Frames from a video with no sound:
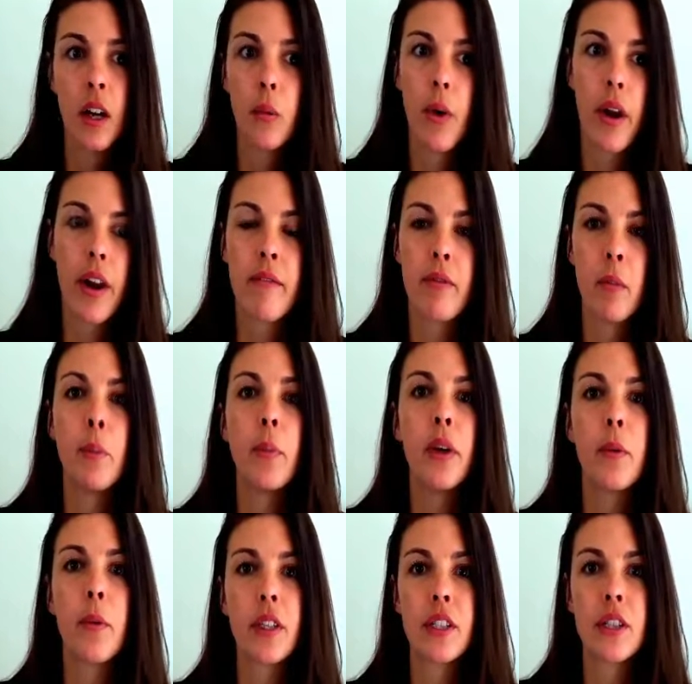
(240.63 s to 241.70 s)
whatever
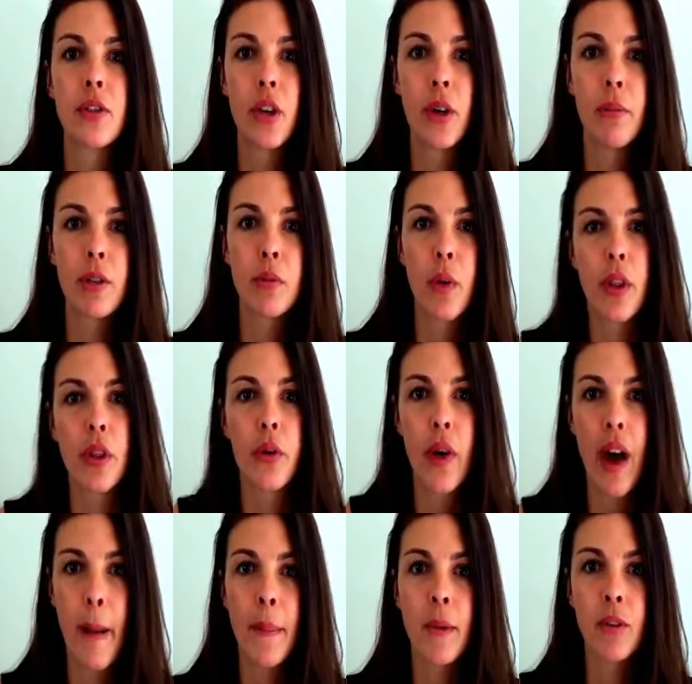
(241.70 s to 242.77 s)
be what determines whether you're
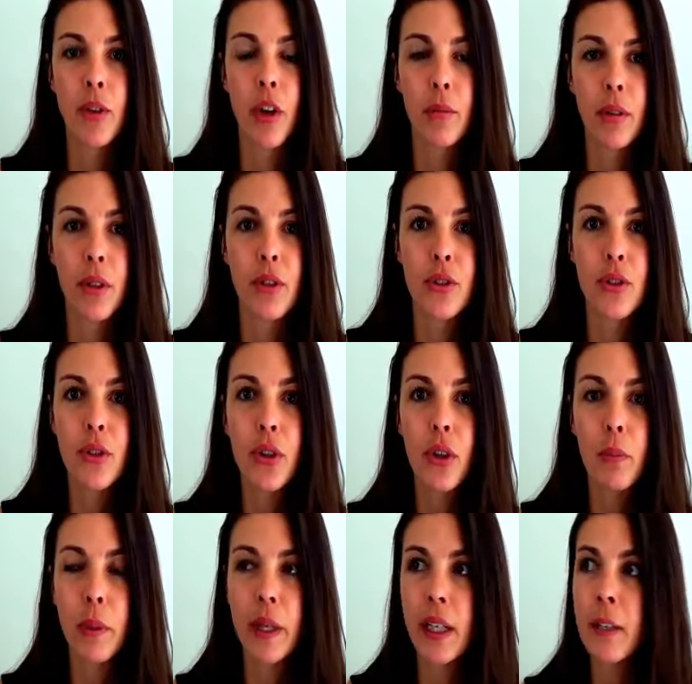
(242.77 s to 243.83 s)
happy or not. Because you
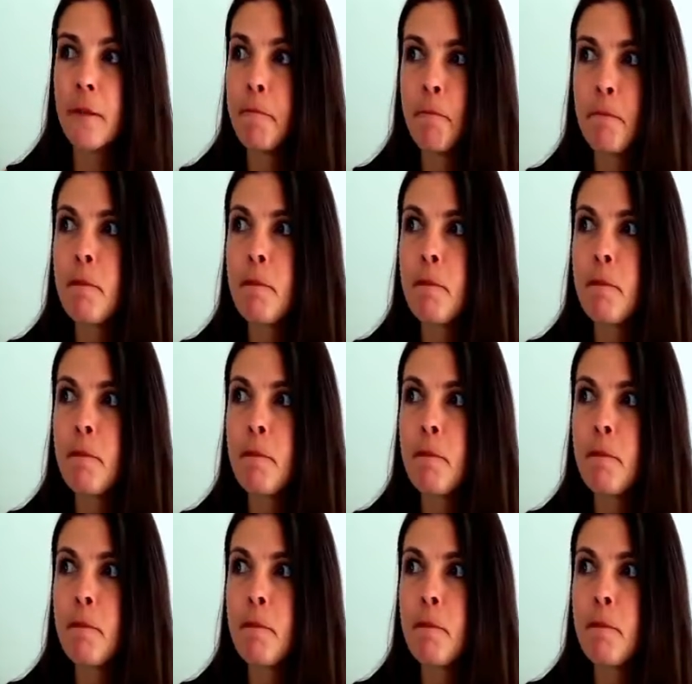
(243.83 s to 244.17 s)
could be